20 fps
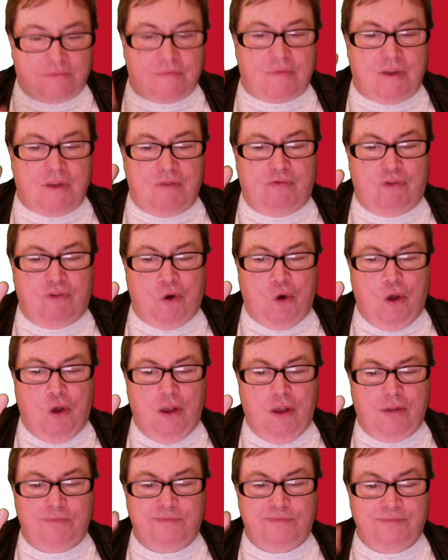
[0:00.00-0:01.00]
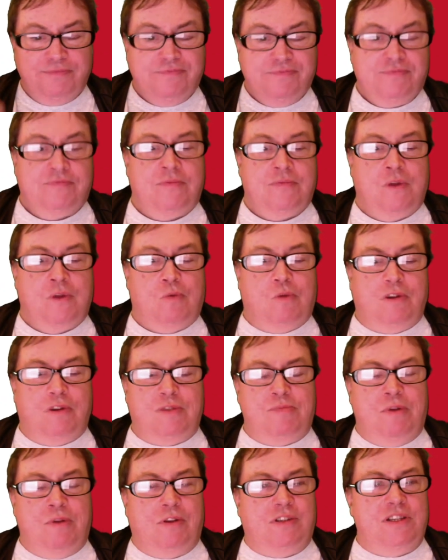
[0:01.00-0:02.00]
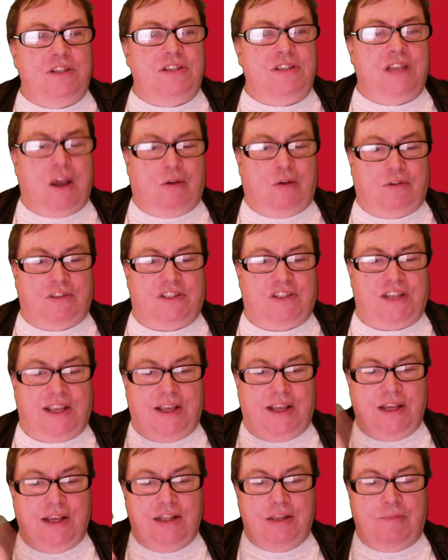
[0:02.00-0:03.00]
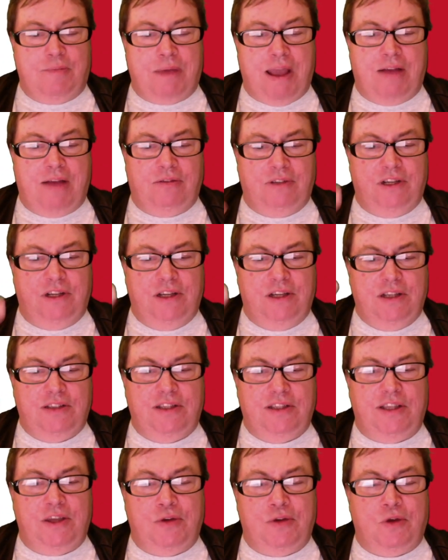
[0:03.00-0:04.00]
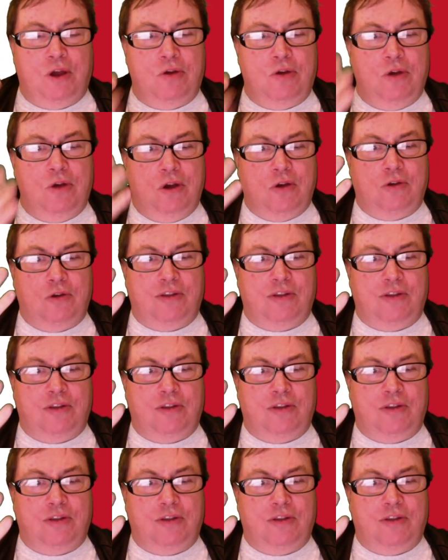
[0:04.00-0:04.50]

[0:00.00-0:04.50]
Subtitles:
4. What's Malta's currency? The pound, the euro, or the